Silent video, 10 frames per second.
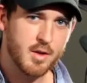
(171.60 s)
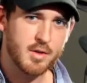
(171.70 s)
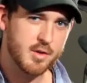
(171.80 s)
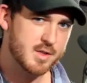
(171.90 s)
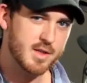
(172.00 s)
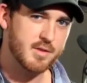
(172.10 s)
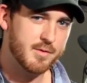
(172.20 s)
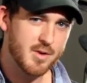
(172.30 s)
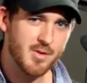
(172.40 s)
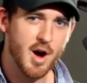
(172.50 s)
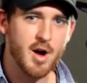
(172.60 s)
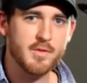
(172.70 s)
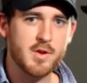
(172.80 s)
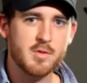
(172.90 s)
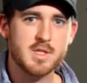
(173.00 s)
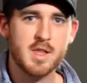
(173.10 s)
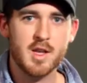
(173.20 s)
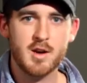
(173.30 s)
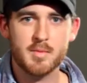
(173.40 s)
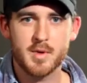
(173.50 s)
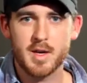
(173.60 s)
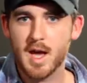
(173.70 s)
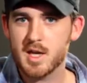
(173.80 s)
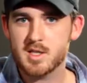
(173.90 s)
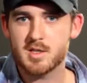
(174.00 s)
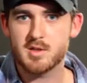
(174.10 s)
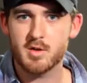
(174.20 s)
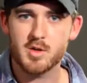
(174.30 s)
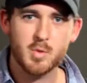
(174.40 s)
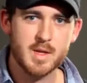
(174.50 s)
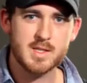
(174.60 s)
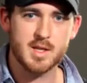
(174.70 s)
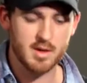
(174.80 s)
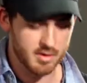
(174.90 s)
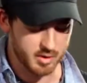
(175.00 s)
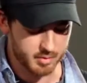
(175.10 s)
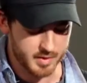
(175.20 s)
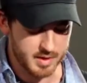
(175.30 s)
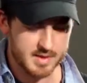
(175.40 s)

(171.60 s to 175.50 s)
There's a few off notes in there, but it actually sort of twists the ear a little bit.